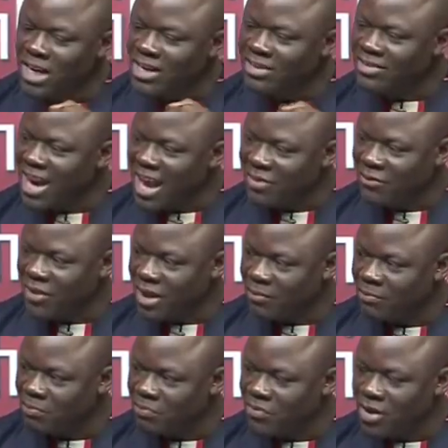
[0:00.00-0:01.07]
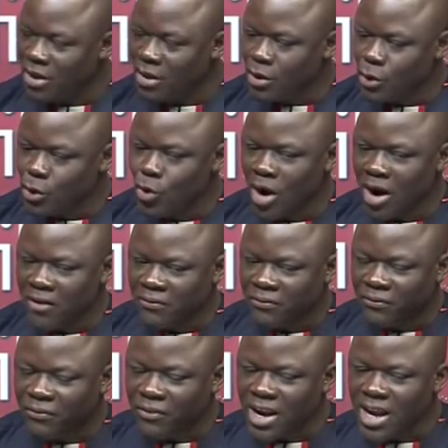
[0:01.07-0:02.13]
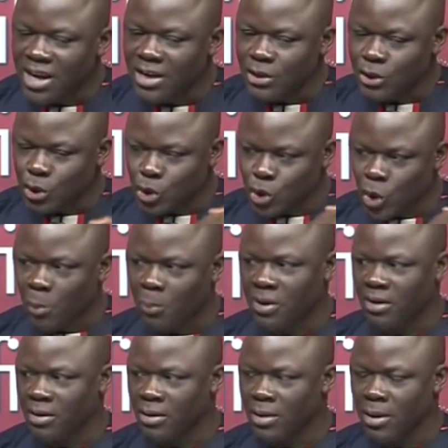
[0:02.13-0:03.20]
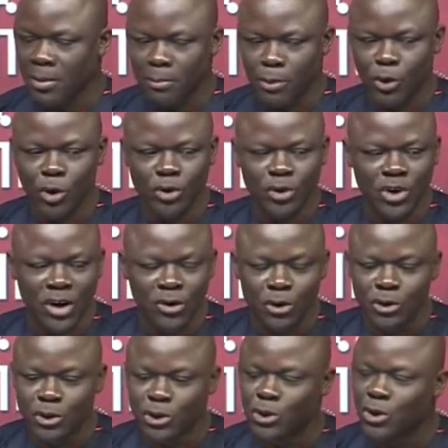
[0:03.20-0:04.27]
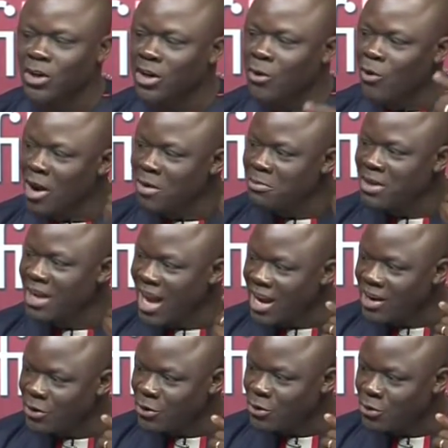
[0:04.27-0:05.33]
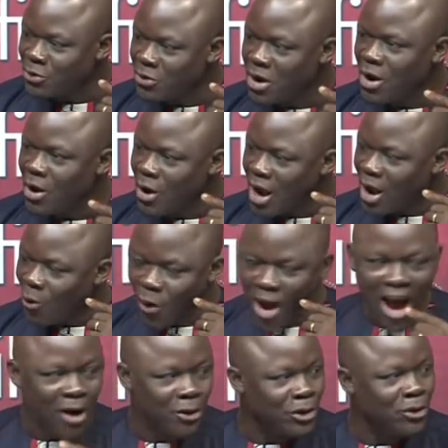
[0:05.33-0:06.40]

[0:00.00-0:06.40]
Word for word: the driver, you are afraid stopping. Yeah. Because you are yeah. not sure the one behind you, yeah. how